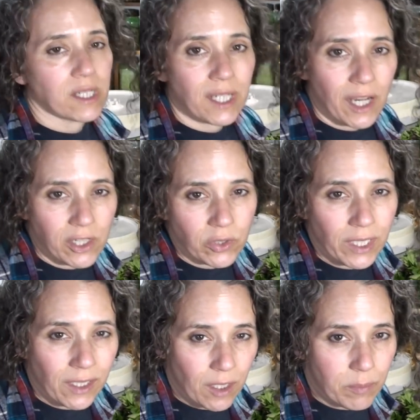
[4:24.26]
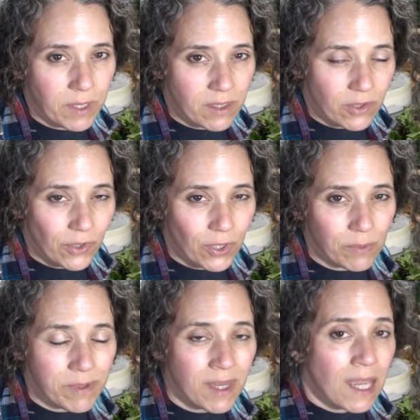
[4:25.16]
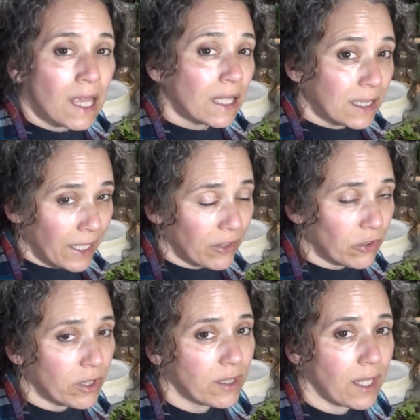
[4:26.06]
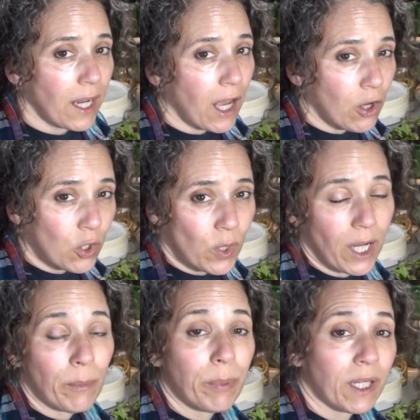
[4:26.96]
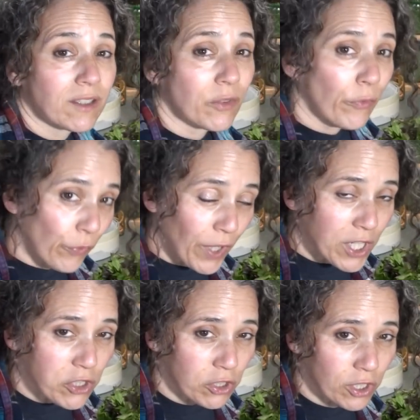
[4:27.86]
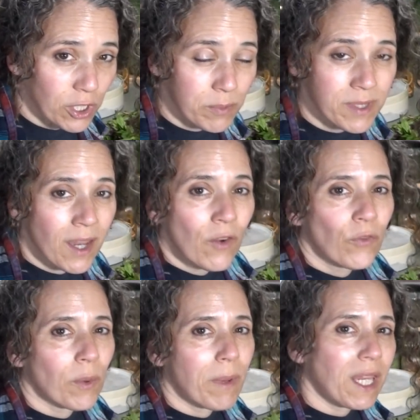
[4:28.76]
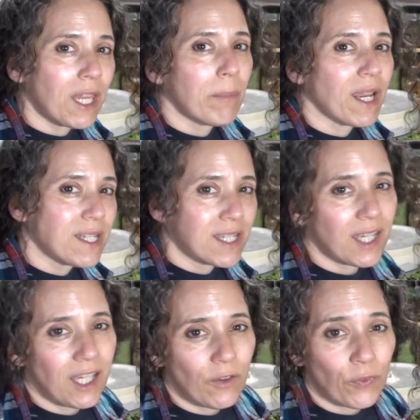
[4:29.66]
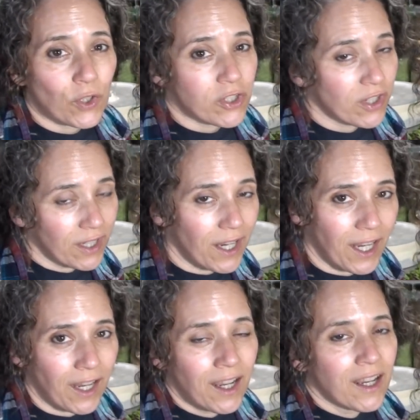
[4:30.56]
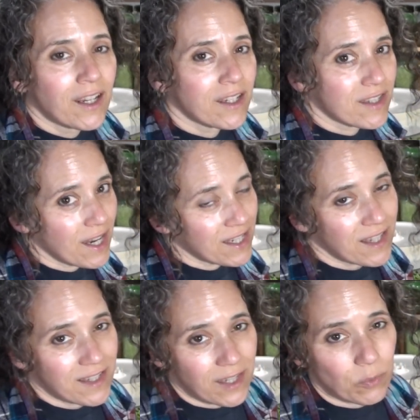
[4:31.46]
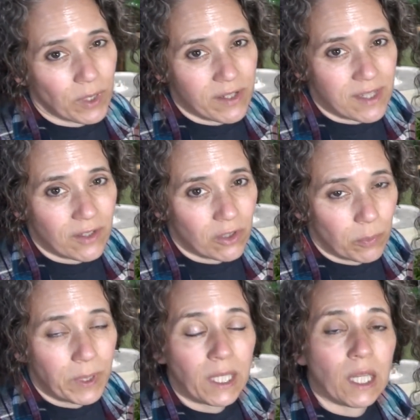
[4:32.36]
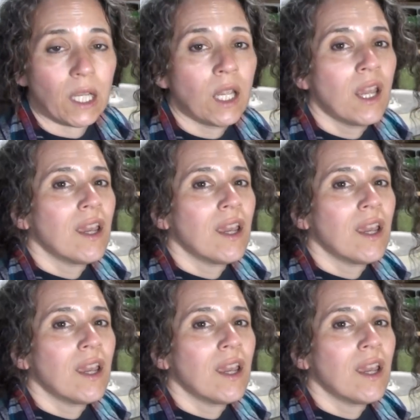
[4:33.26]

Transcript: dehydrating up these herbs. Later in the day, I'll go out and pick some fresh herbs for making my tea for tonight. Because as I said while I was out there picking,